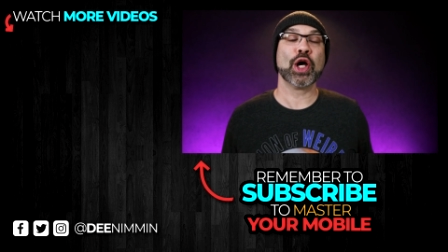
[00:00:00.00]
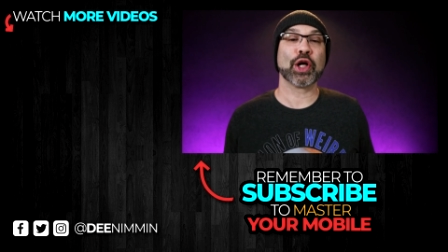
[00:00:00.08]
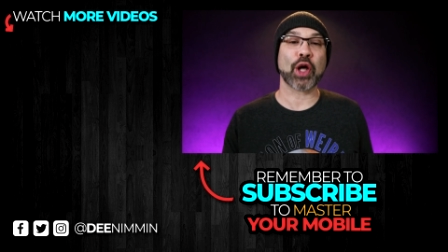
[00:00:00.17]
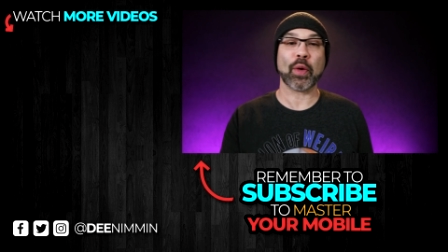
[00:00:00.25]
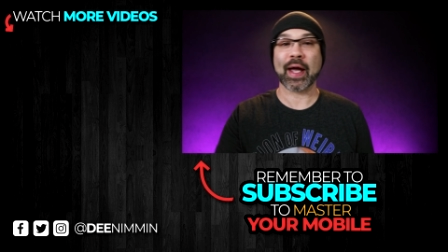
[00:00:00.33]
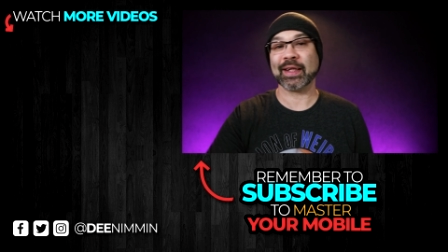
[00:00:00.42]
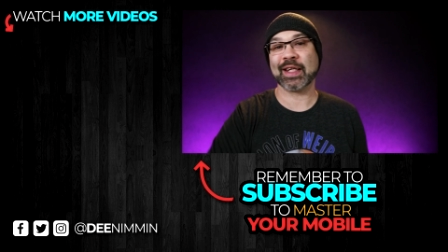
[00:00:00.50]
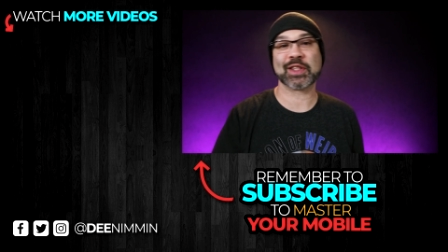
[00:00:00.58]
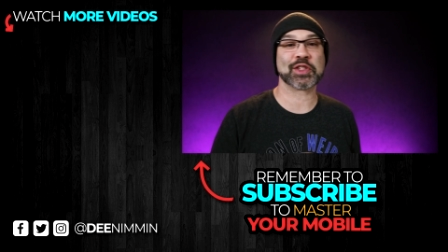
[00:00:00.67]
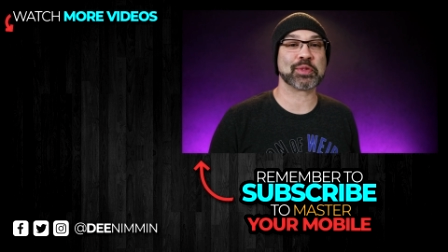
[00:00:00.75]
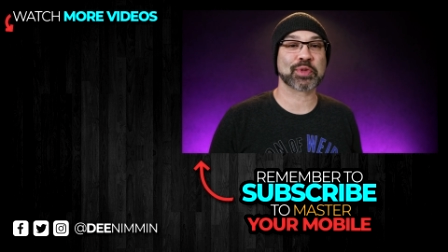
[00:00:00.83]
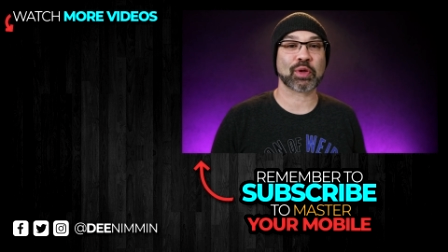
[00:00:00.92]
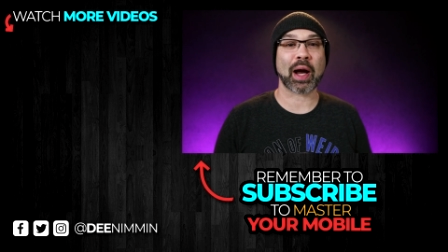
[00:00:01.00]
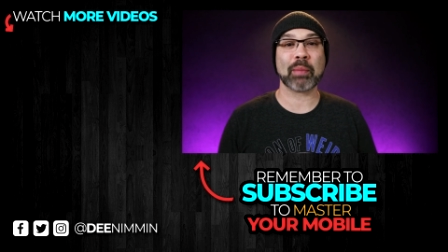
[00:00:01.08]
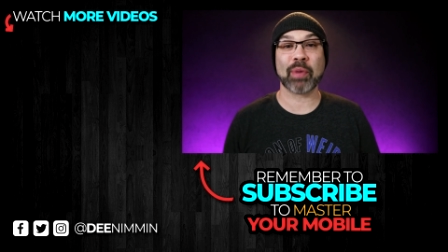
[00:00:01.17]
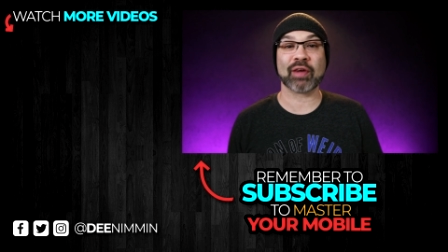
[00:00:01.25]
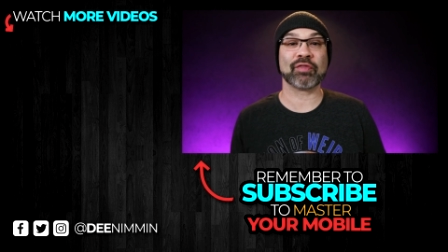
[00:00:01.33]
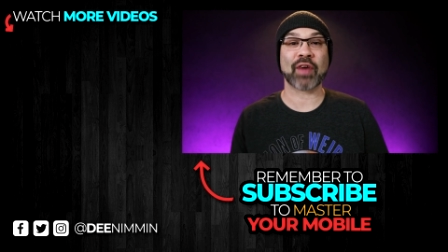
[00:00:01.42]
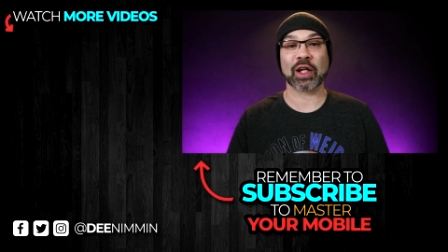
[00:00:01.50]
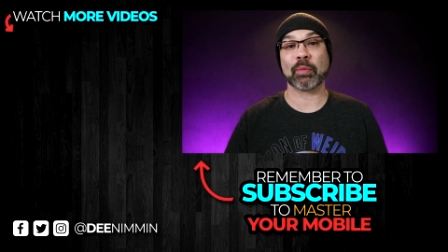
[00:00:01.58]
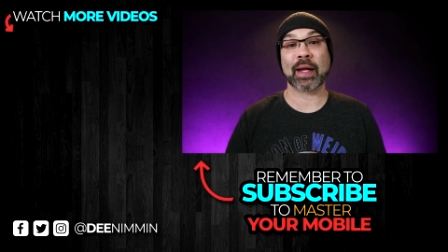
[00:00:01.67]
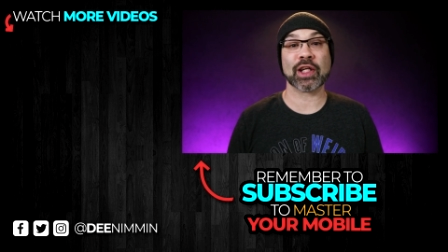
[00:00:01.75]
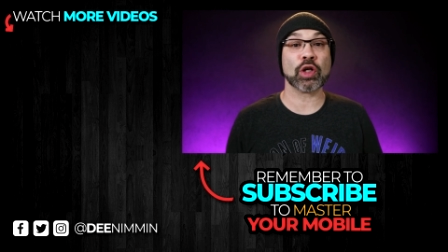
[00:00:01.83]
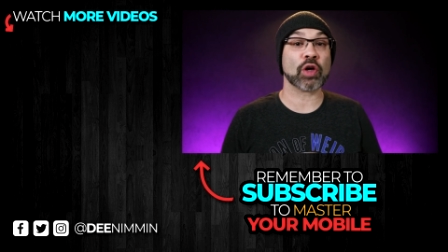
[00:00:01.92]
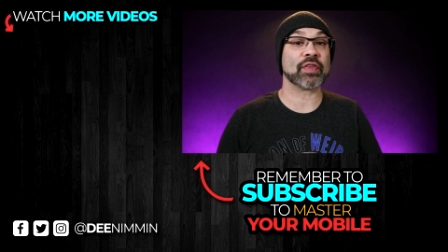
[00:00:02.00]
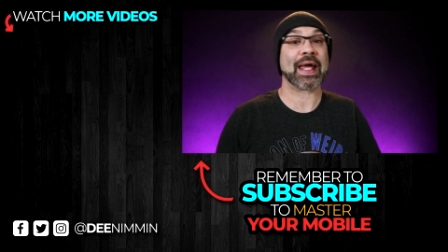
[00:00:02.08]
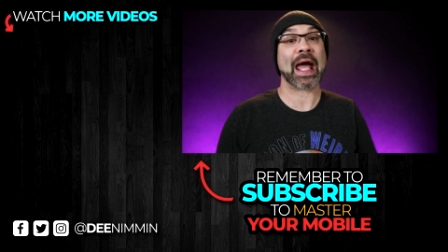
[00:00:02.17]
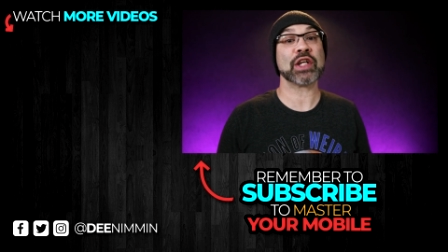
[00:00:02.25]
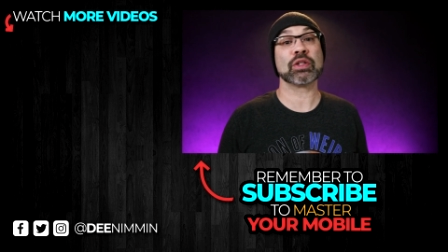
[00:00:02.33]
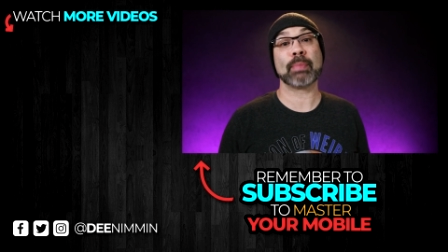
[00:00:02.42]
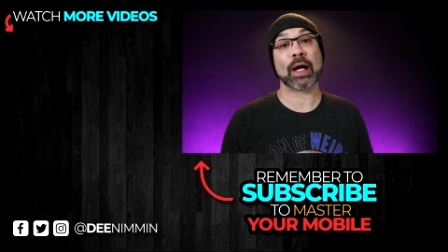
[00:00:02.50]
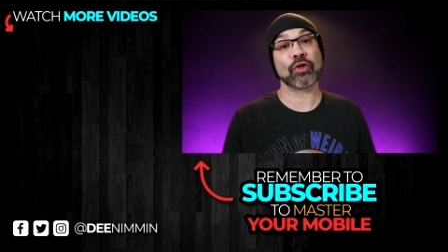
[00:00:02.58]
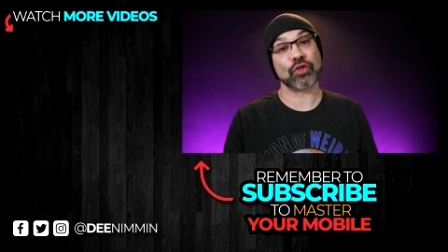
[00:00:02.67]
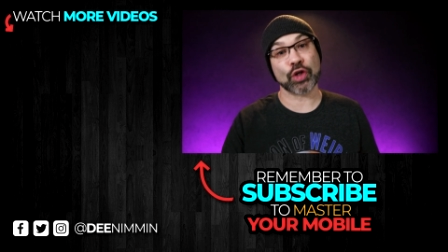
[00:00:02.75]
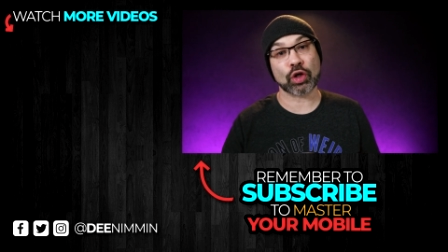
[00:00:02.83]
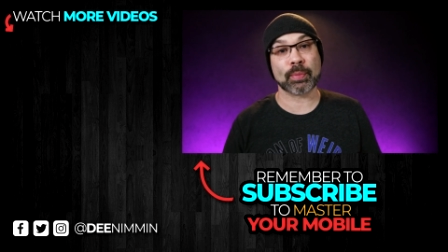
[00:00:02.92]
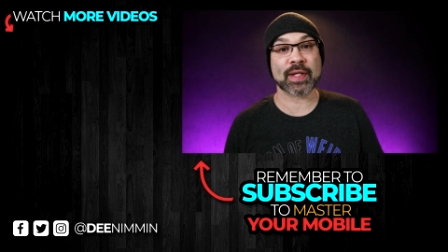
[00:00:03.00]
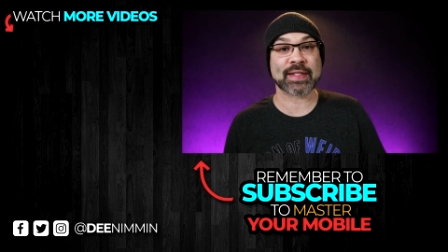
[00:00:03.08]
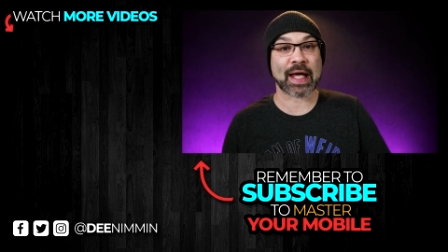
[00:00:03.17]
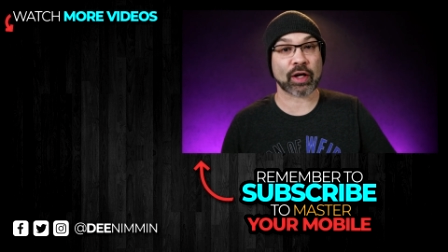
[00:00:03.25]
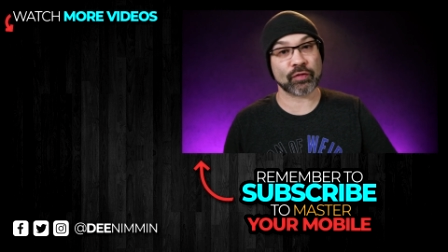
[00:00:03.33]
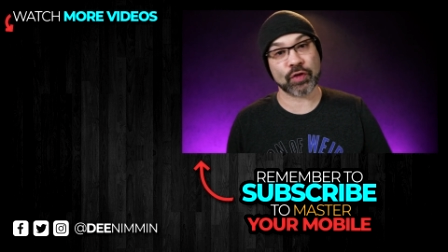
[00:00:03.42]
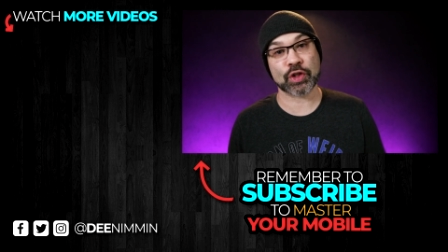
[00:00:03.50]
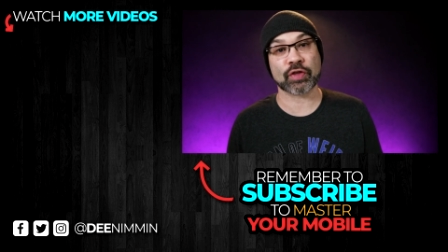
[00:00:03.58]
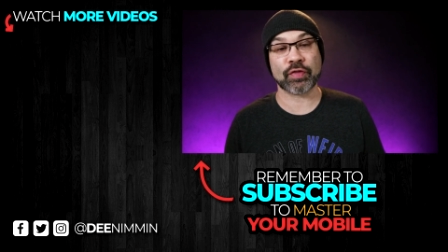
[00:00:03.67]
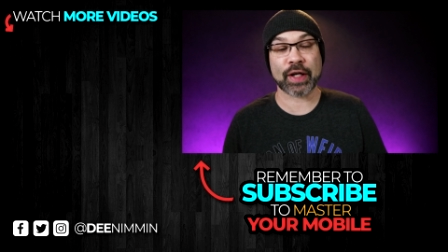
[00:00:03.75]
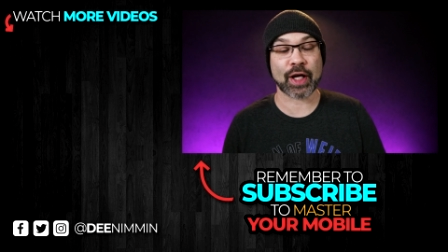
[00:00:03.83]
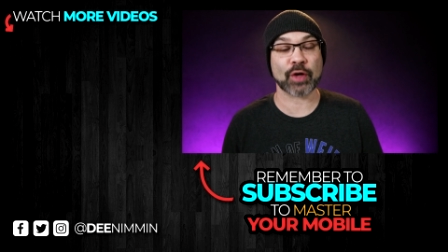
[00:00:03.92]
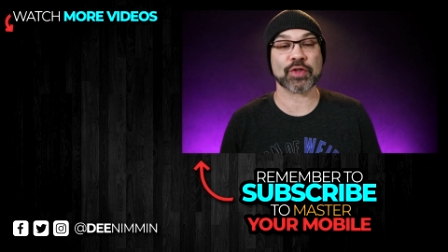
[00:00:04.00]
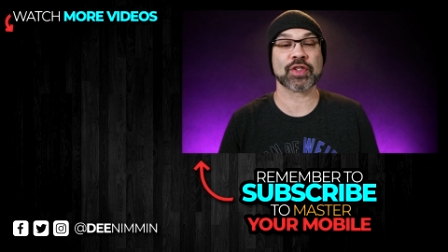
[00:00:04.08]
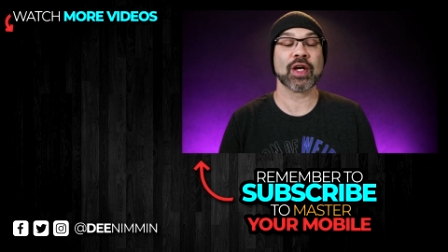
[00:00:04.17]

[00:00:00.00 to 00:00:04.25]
go ahead and hit the subscribe button followed by the notification bell so you don't miss out on future videos.